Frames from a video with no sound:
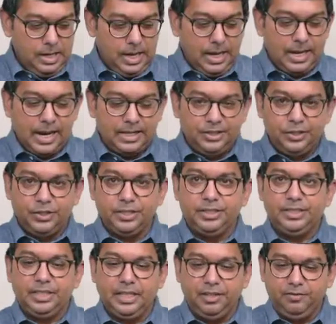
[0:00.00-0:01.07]
And as you can
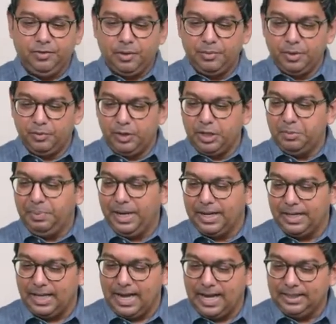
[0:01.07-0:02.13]
see from the rear
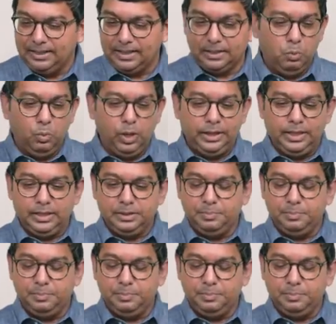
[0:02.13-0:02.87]
panel access, what this